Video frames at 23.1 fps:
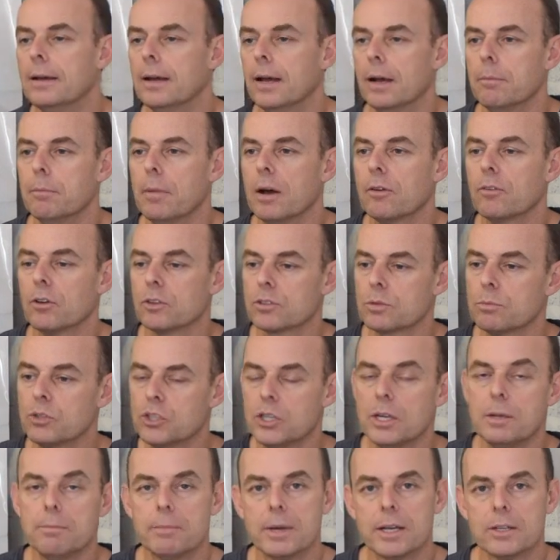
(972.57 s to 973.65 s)
Um, I've got some
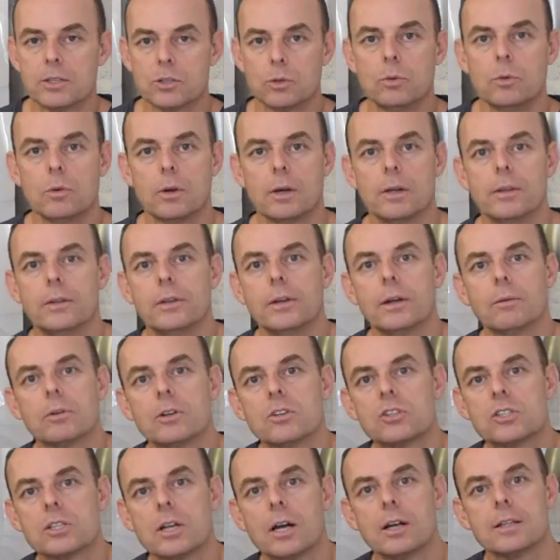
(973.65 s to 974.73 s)
sheet metal and I'm going
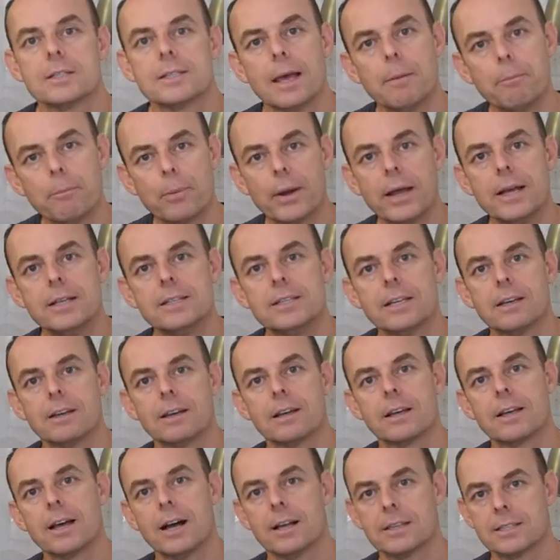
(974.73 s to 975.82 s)
to start templating
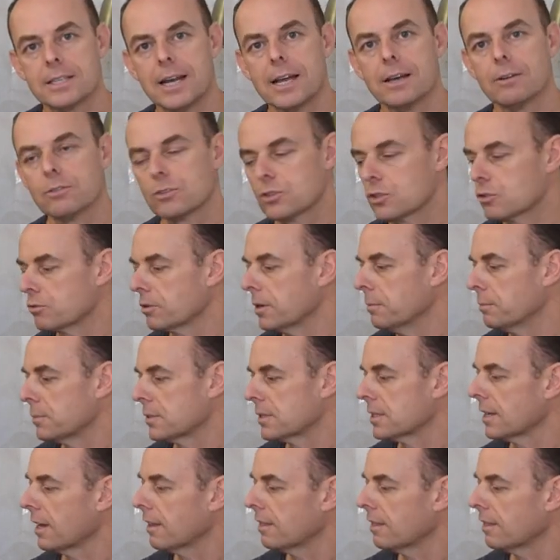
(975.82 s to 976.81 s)
and cutting out strips.